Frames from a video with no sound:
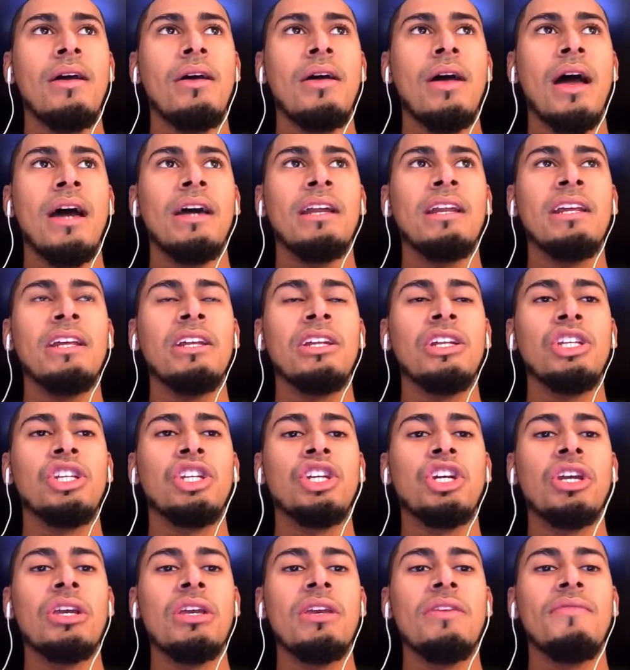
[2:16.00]
I didn't
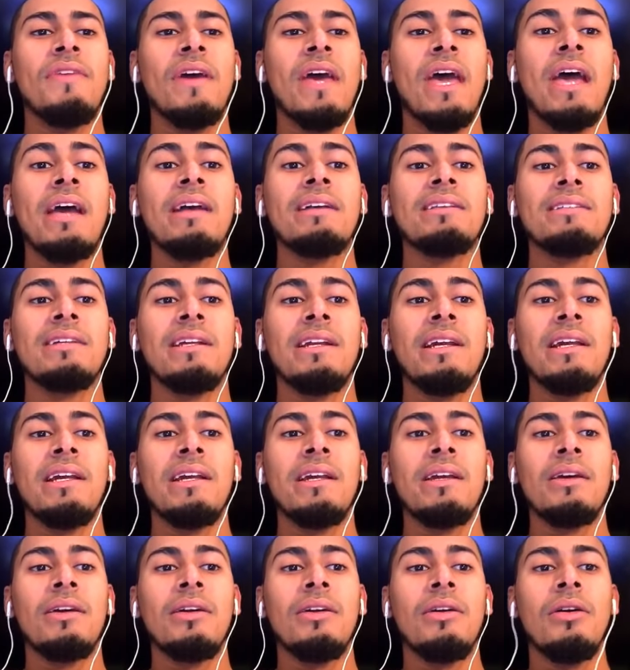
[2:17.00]
achieve
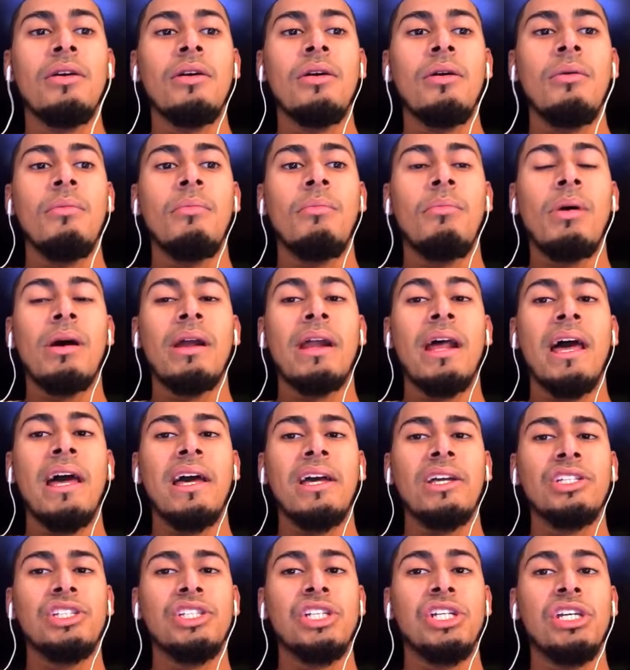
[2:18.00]
exiting, but I
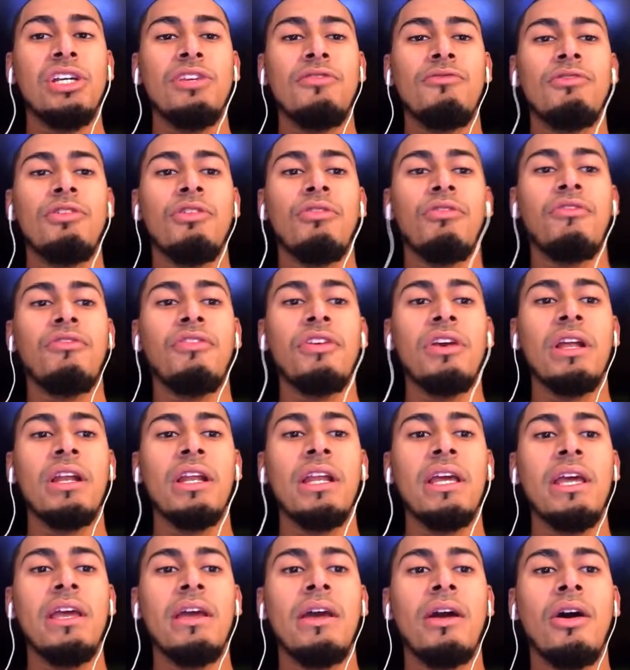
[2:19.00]
achieved the
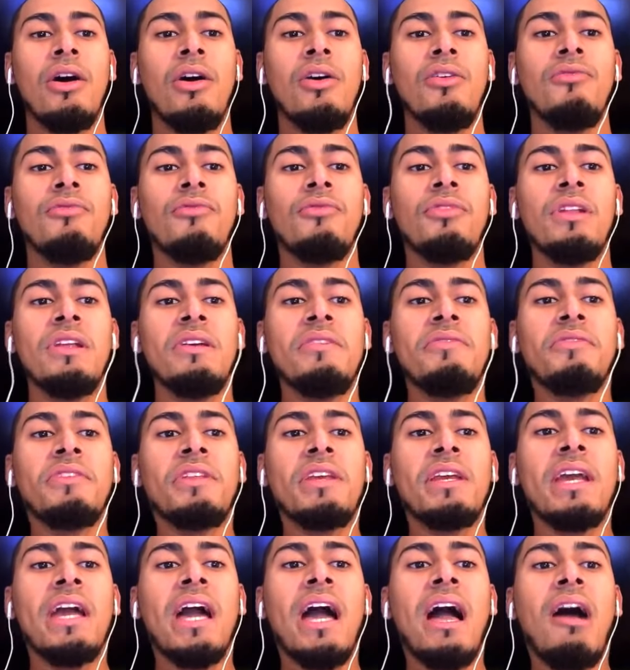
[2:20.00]
feeling of
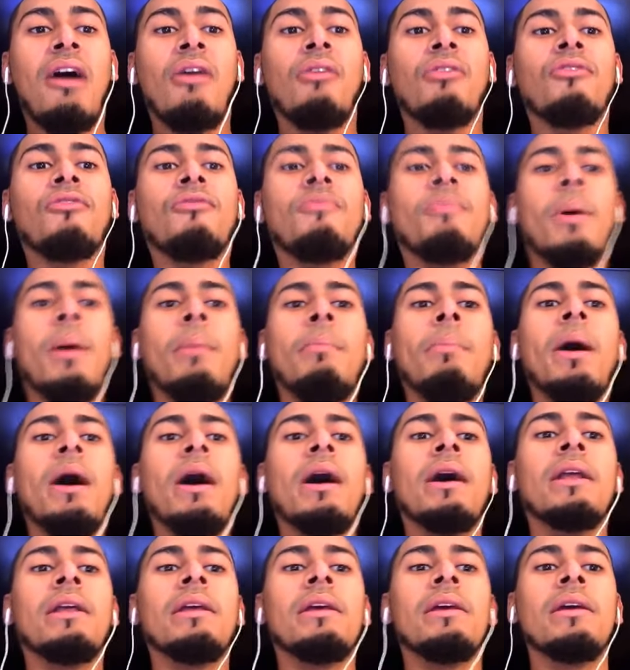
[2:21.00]
lifting out of my
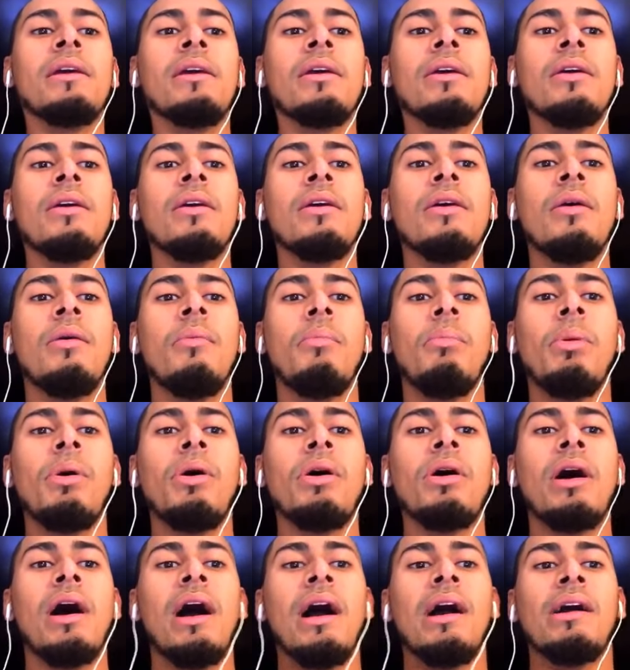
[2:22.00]
body.
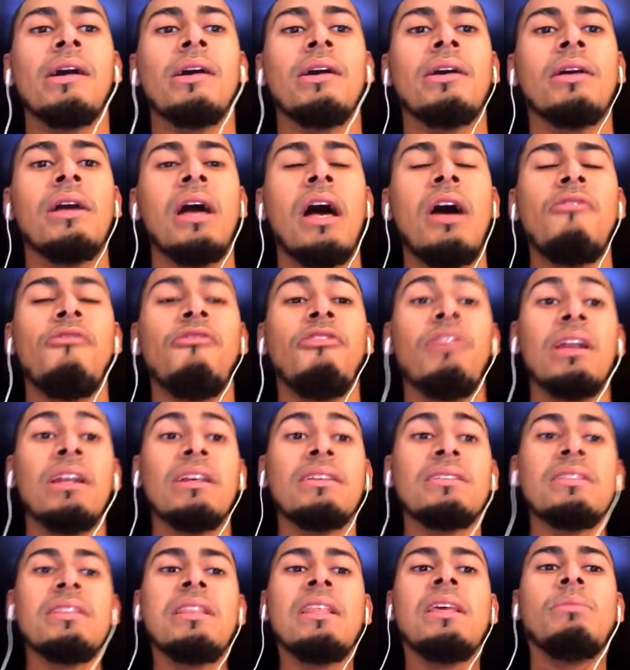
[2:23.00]
But I fell
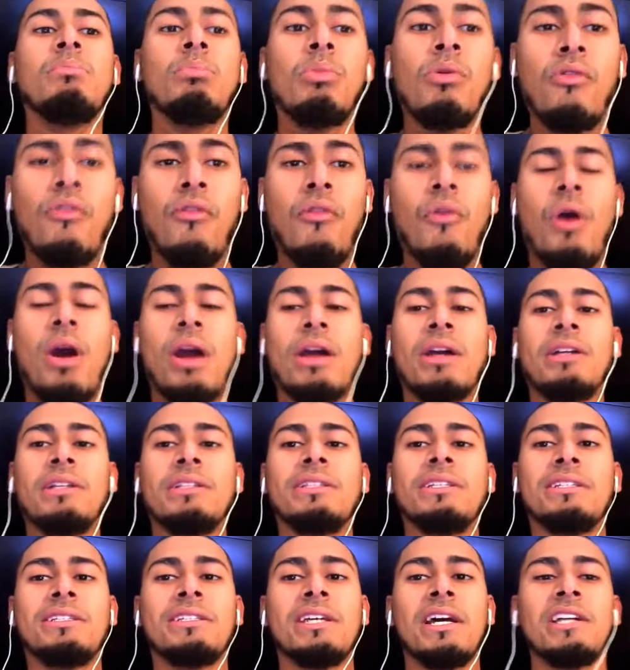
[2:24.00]
asleep before I could
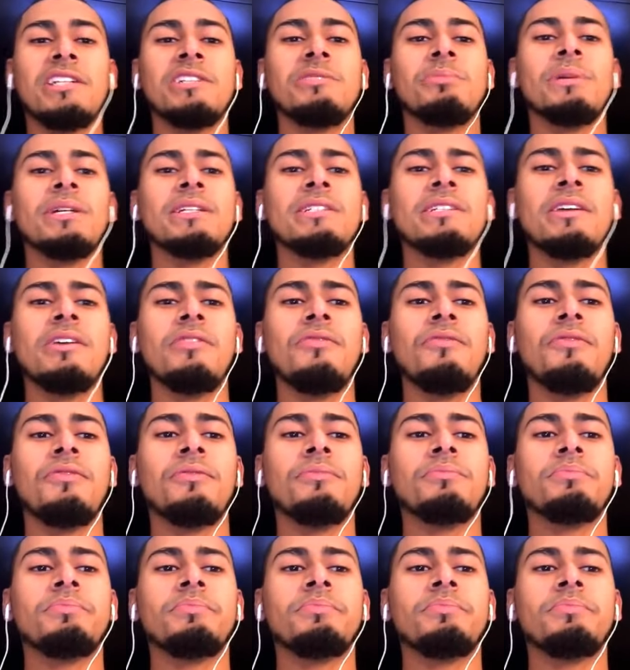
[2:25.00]
detach myself,